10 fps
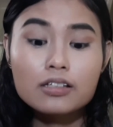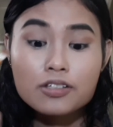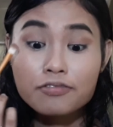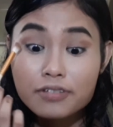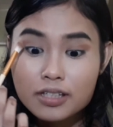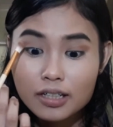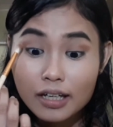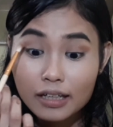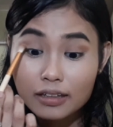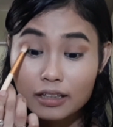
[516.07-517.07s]

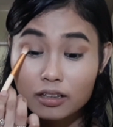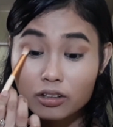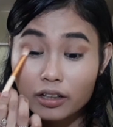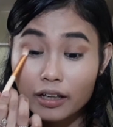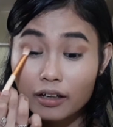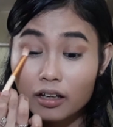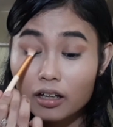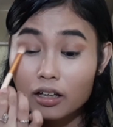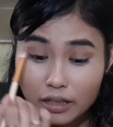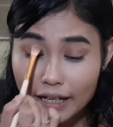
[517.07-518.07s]
sophisticated looking.
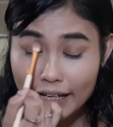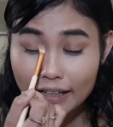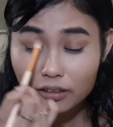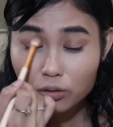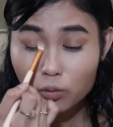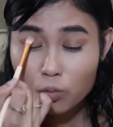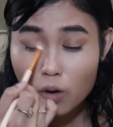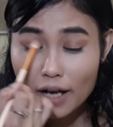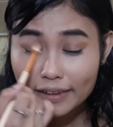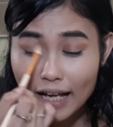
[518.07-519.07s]
And
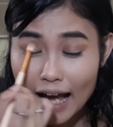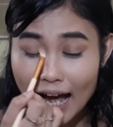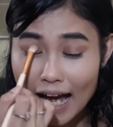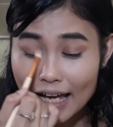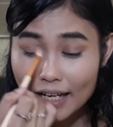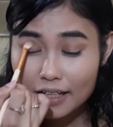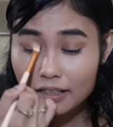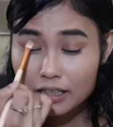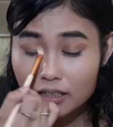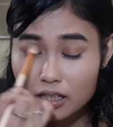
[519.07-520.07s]
what
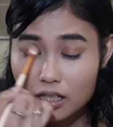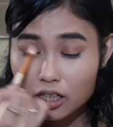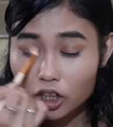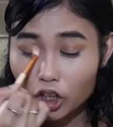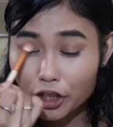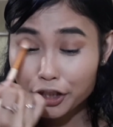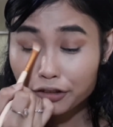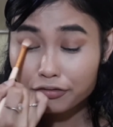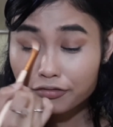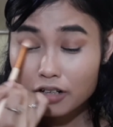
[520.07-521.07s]
I
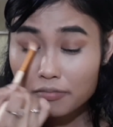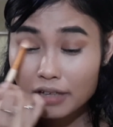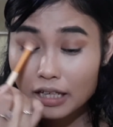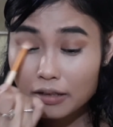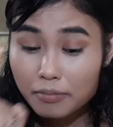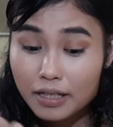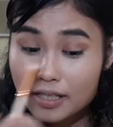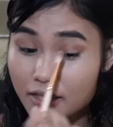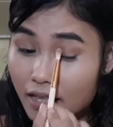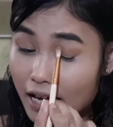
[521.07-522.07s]
learned from him
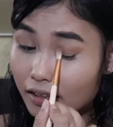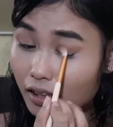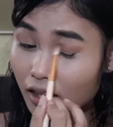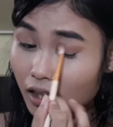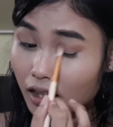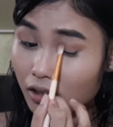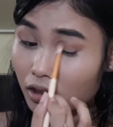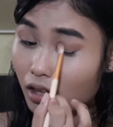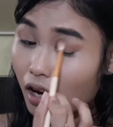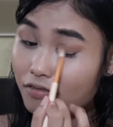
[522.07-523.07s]
is that he
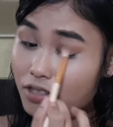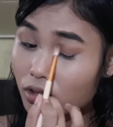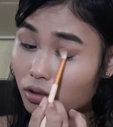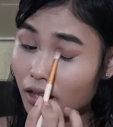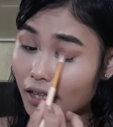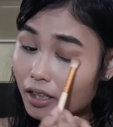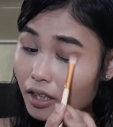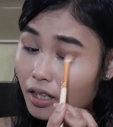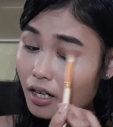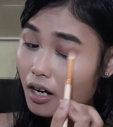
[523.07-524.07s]
loves to
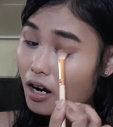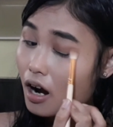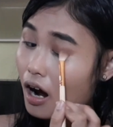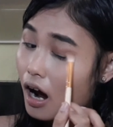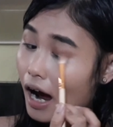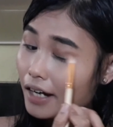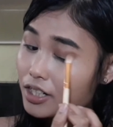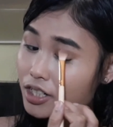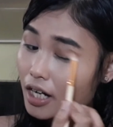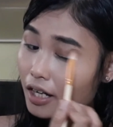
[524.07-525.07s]
layer
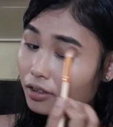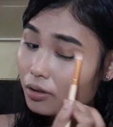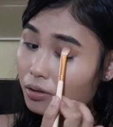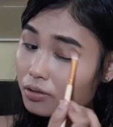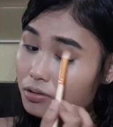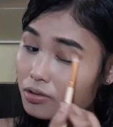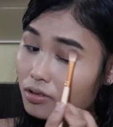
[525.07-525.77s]
eyeshadows.